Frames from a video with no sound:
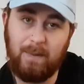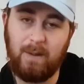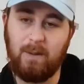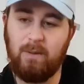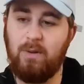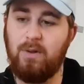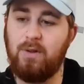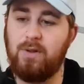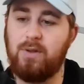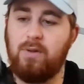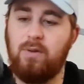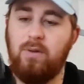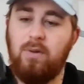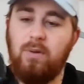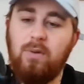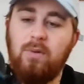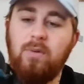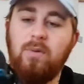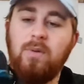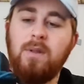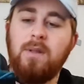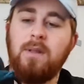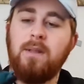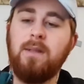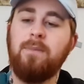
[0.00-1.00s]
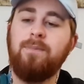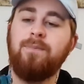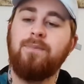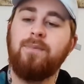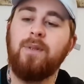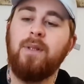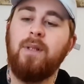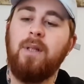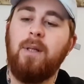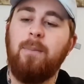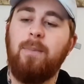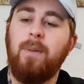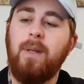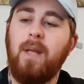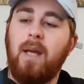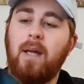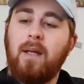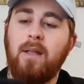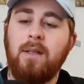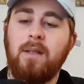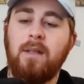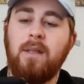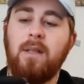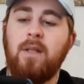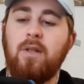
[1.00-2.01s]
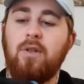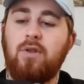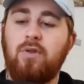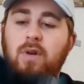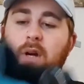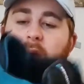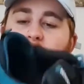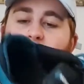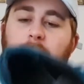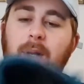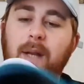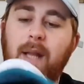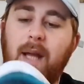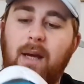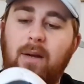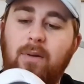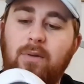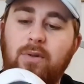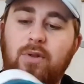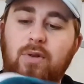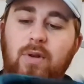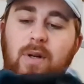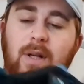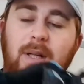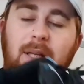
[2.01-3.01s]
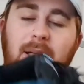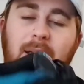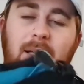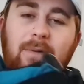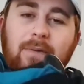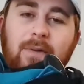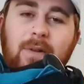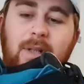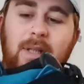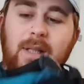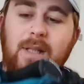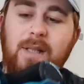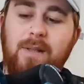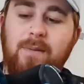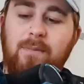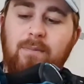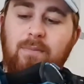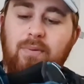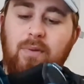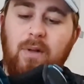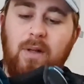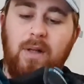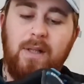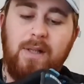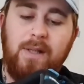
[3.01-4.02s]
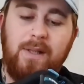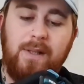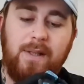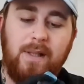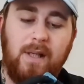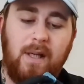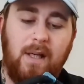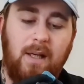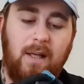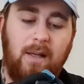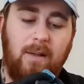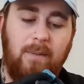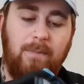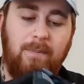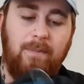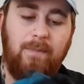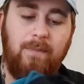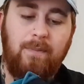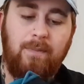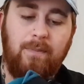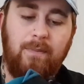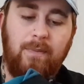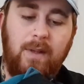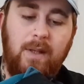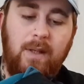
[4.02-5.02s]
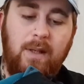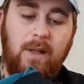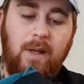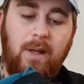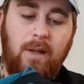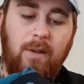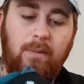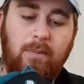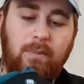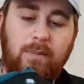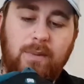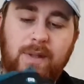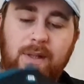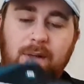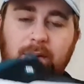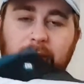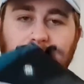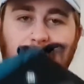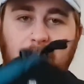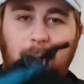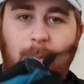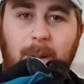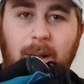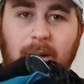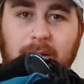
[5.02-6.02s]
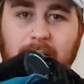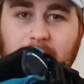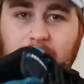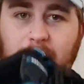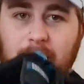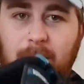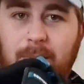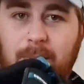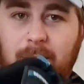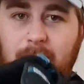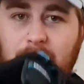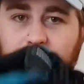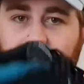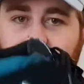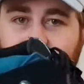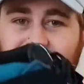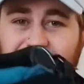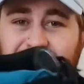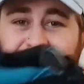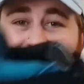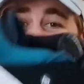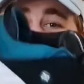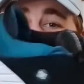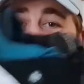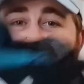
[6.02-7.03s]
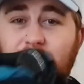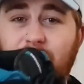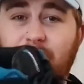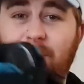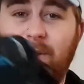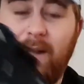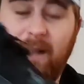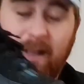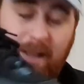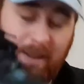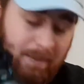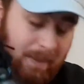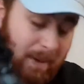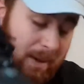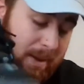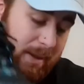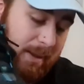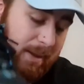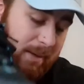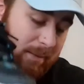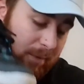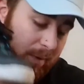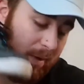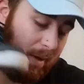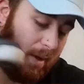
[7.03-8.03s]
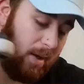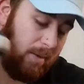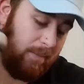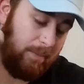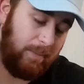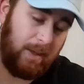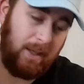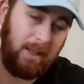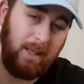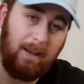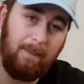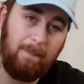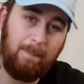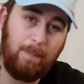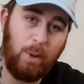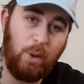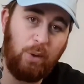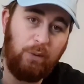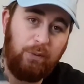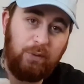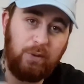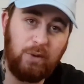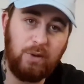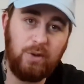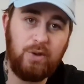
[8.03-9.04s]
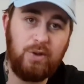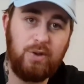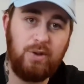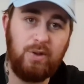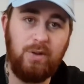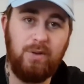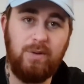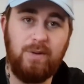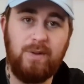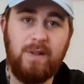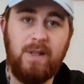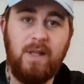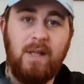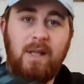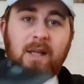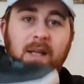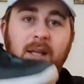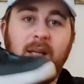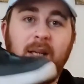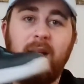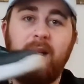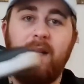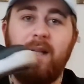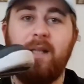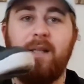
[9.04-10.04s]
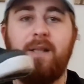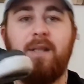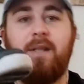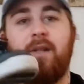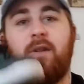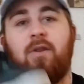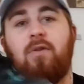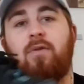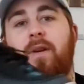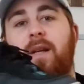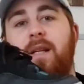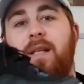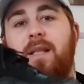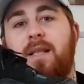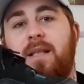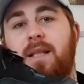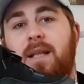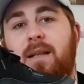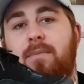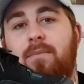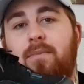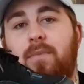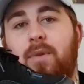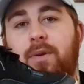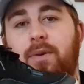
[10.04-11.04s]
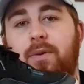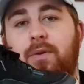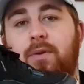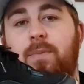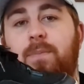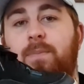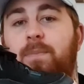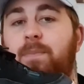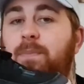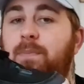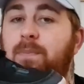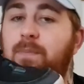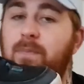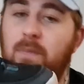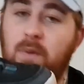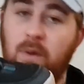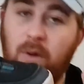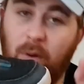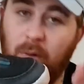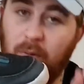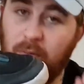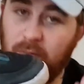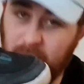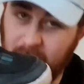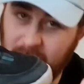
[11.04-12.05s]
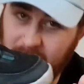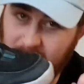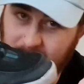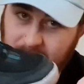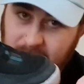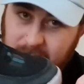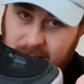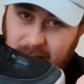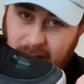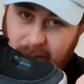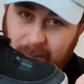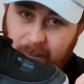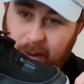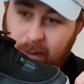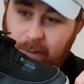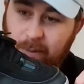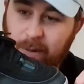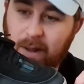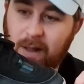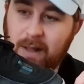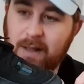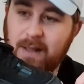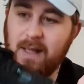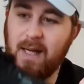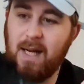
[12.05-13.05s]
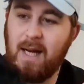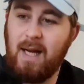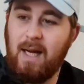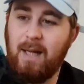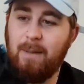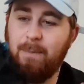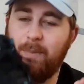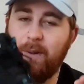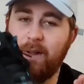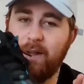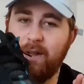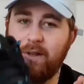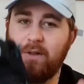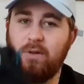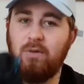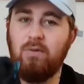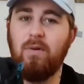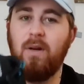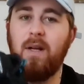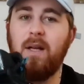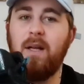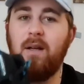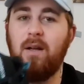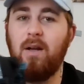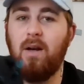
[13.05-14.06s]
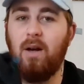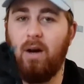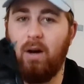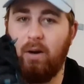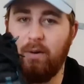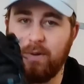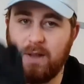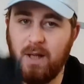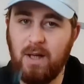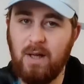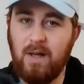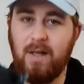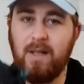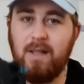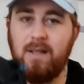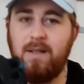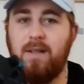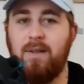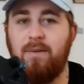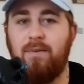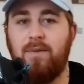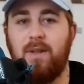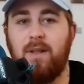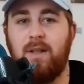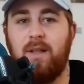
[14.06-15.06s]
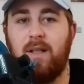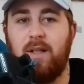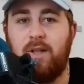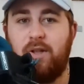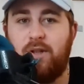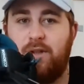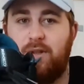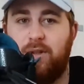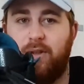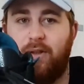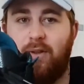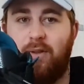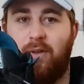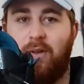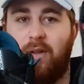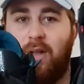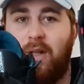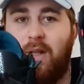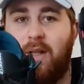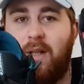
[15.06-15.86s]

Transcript: which is cool. But yeah, try one out. Try and get it for a decent price. Um, you know, seventy-five pounds in my opinion, like I said, is too expensive. But they're both good shoes. This is a great slim model not really slim, I would like to add, but it's a great alternative to this shoe.